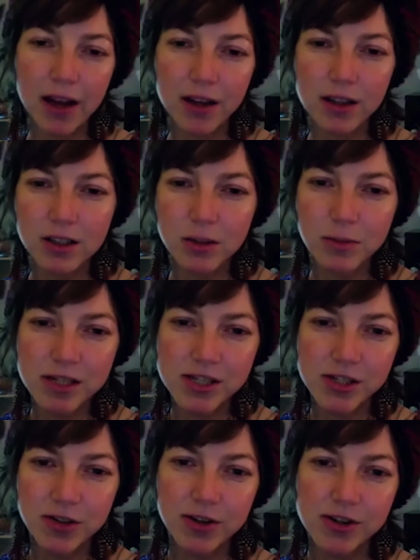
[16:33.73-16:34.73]
a little bit
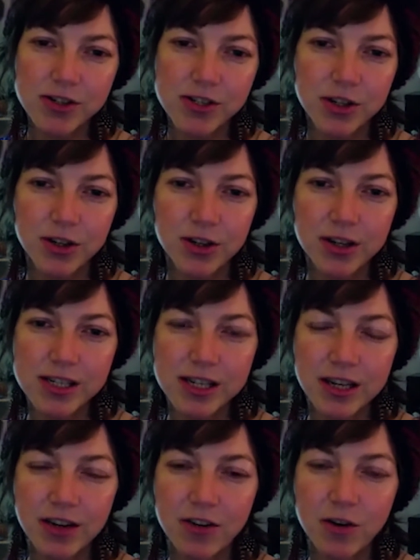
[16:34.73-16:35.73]
sooner to
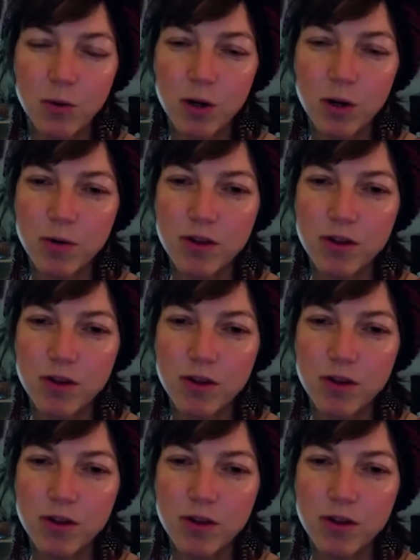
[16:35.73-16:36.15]
continue to work with